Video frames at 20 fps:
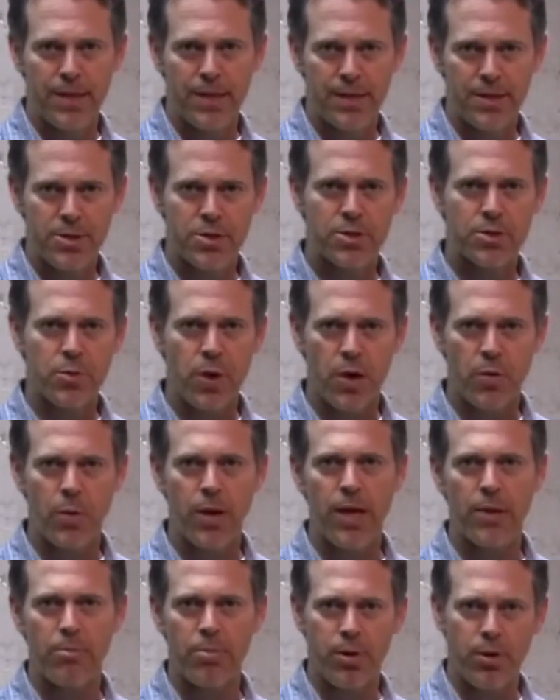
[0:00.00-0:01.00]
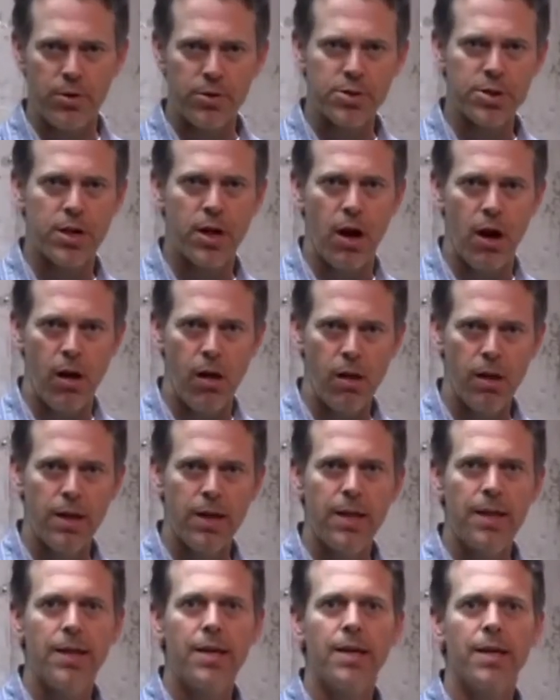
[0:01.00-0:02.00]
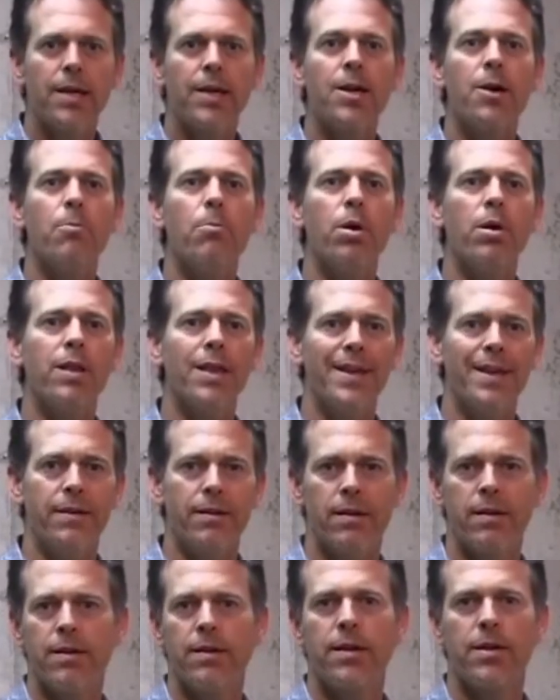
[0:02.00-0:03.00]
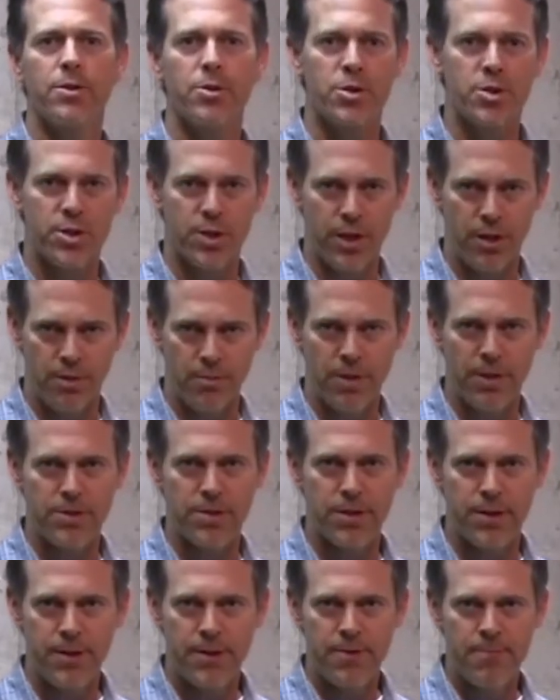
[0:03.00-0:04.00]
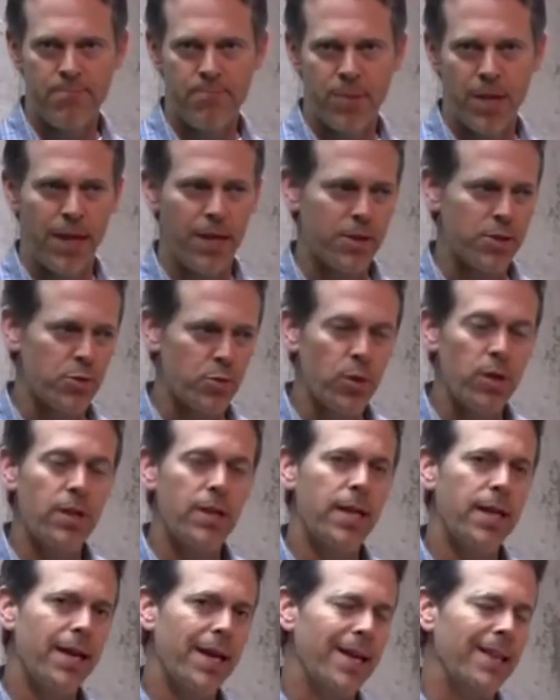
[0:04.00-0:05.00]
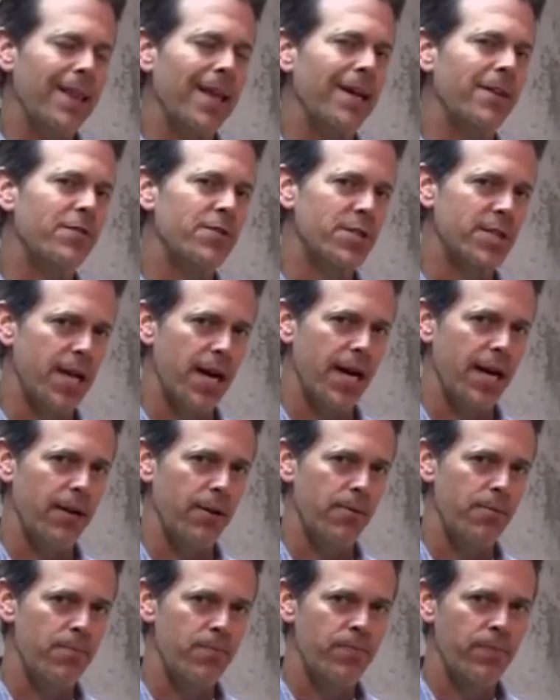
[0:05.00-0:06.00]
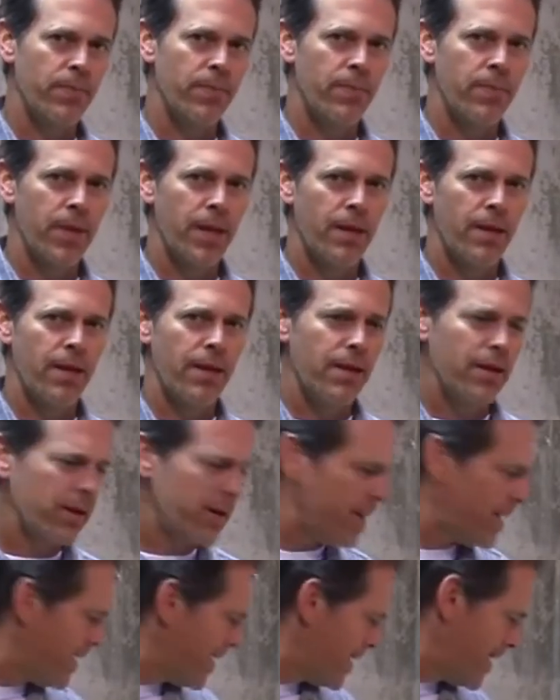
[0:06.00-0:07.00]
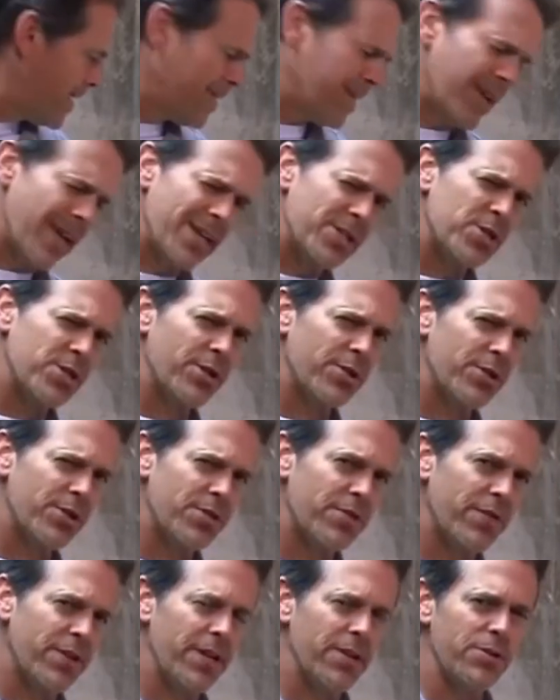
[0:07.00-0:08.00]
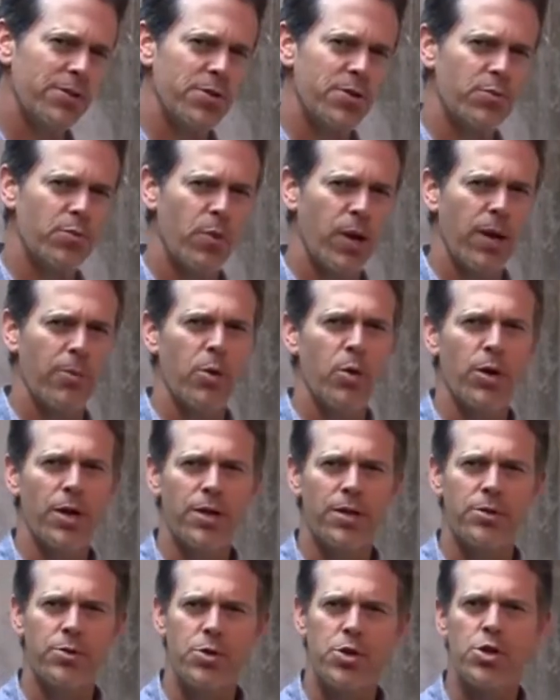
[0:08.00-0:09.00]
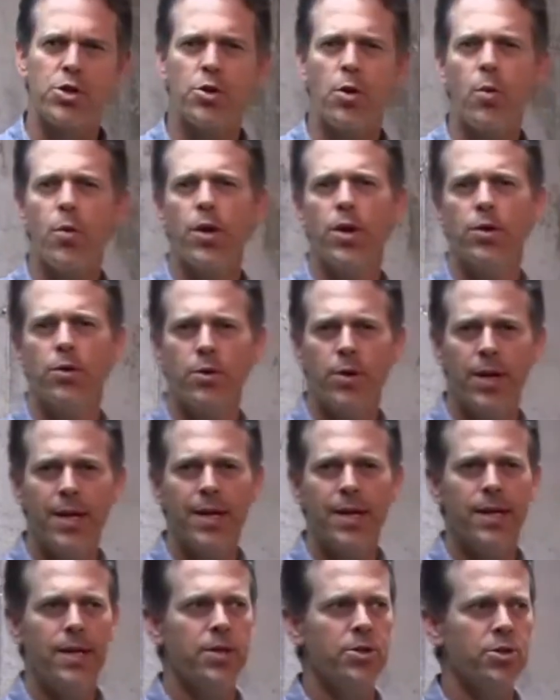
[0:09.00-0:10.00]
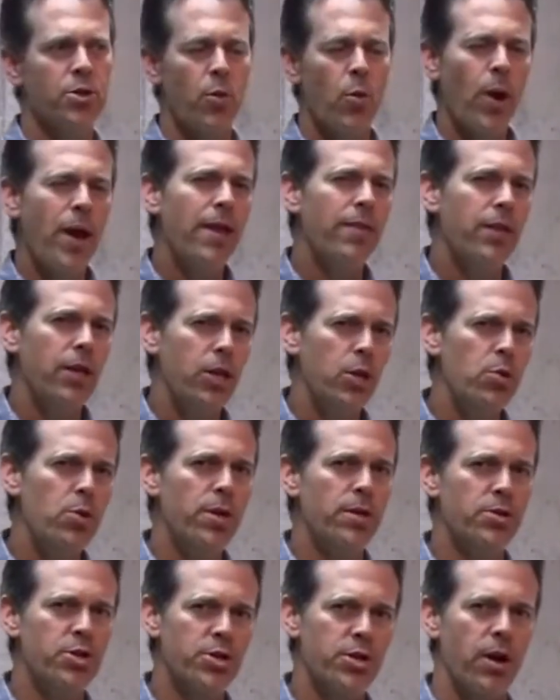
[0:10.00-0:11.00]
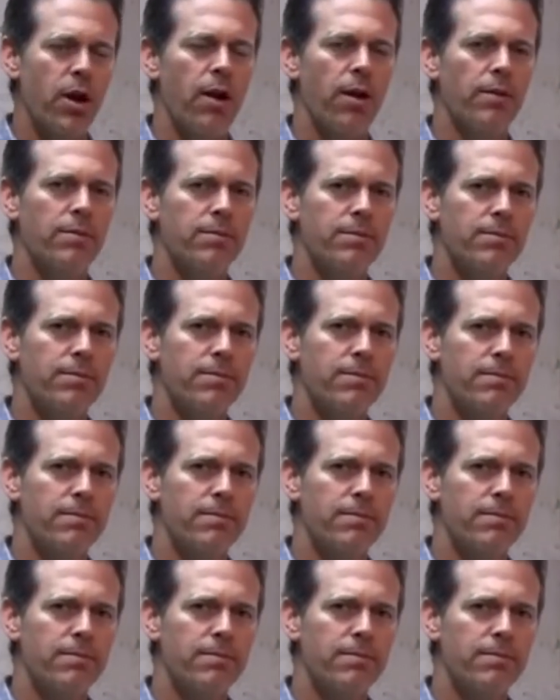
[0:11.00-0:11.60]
This is what we at Pulse call complete concealment, and it's really a lifestyle. In the next series of videos, what I'm going to show you is a way that you can start